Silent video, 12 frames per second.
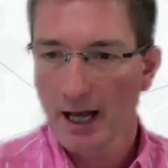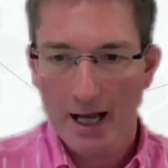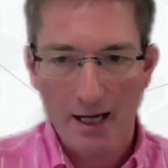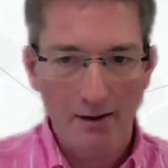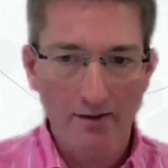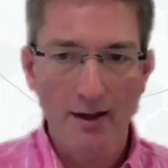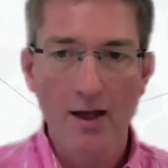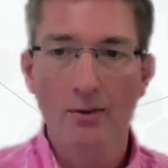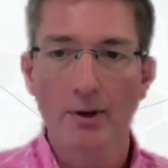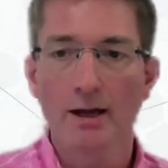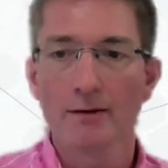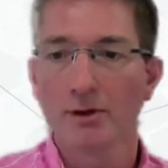In
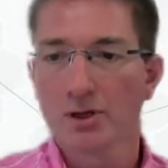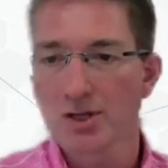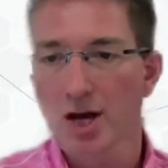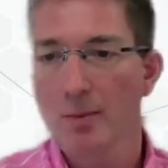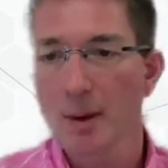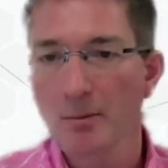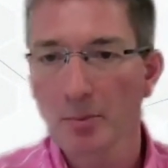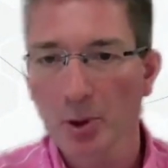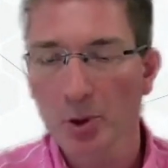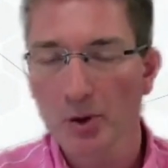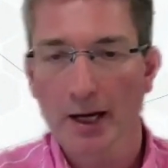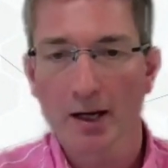theory, given the same
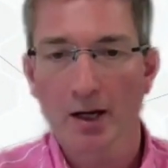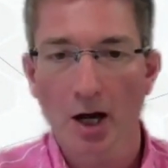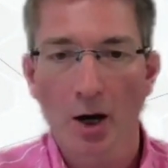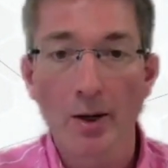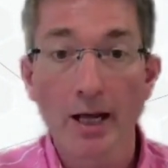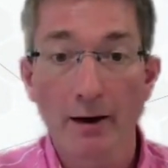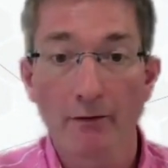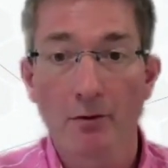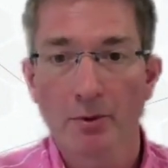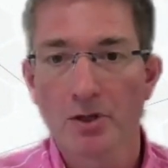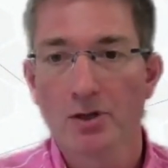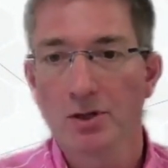input, that can only ever
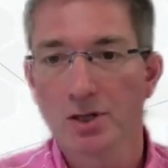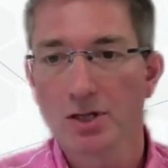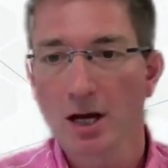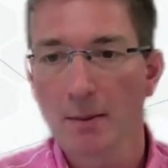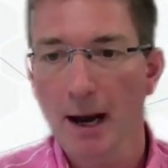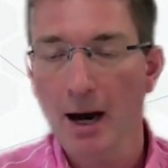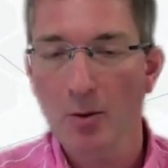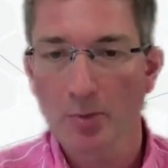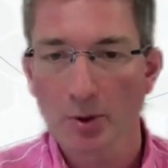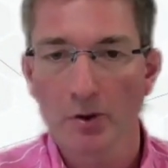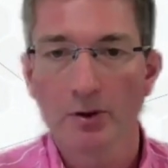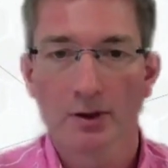produce the same
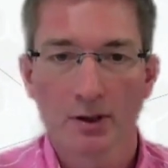output.